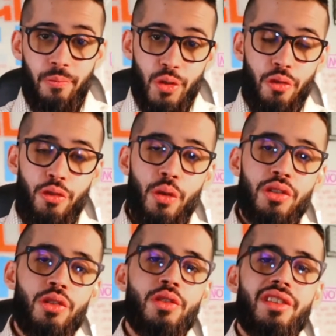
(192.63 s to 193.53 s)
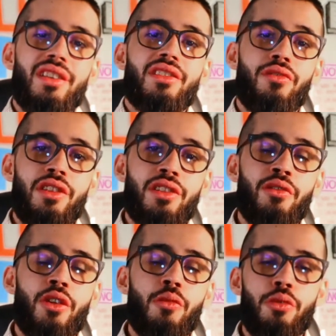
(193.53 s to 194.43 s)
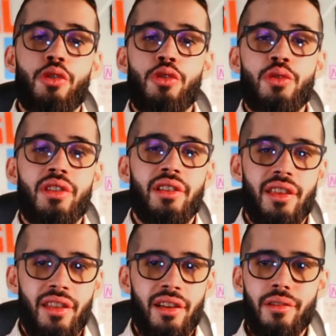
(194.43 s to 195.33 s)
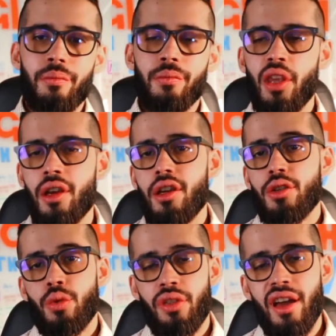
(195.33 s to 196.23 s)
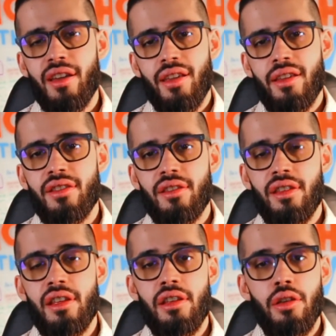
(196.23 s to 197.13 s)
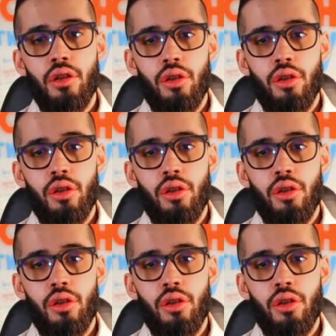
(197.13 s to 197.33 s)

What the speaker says: So if you want to use it as a phrasal verb, you can use it like that. So that is the